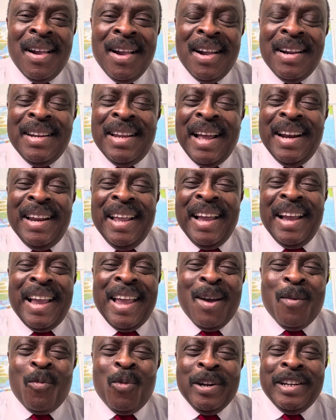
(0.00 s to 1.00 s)
Then they
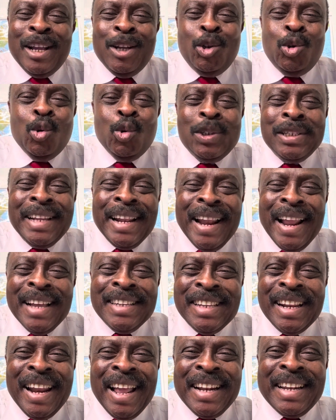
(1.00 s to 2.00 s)
came with a
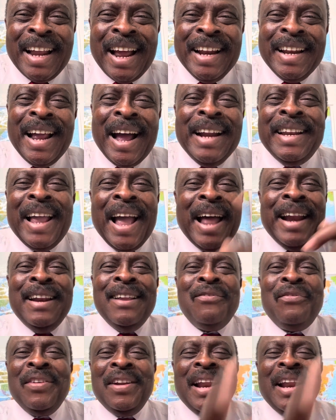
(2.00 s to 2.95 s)
useless letter that they are leaving